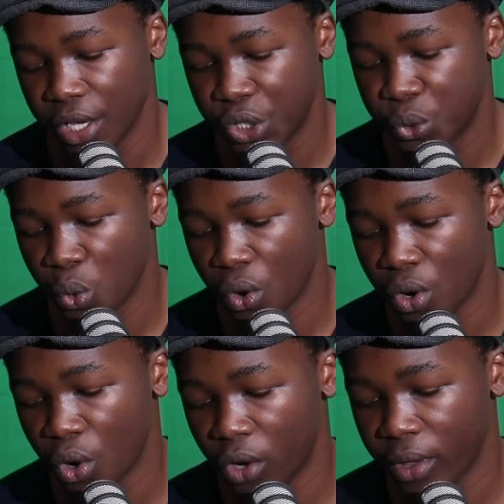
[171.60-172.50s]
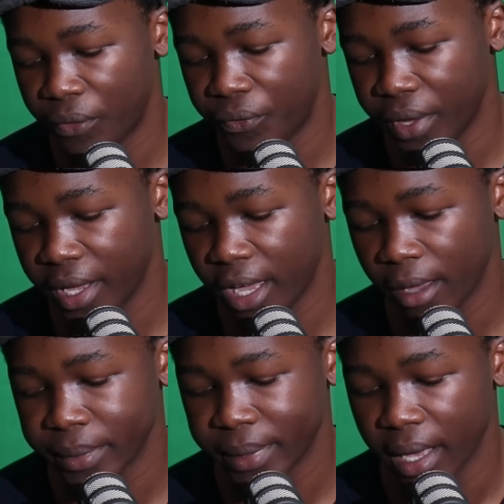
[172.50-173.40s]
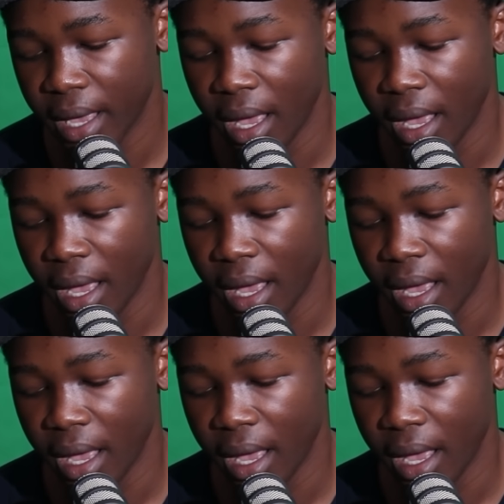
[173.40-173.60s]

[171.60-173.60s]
It won all the three games.